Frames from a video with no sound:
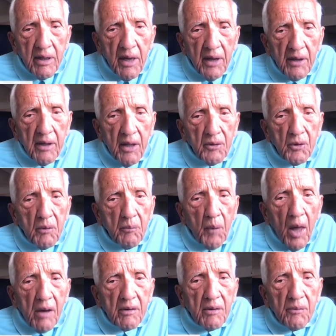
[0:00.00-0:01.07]
And the
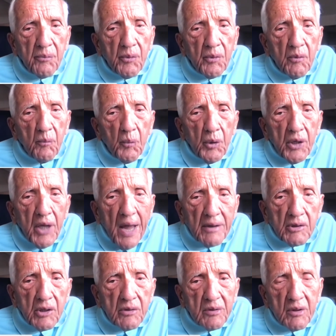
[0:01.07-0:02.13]
amount of
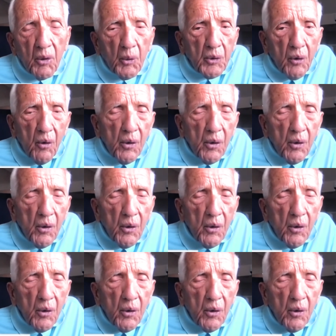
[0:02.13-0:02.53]
reactions going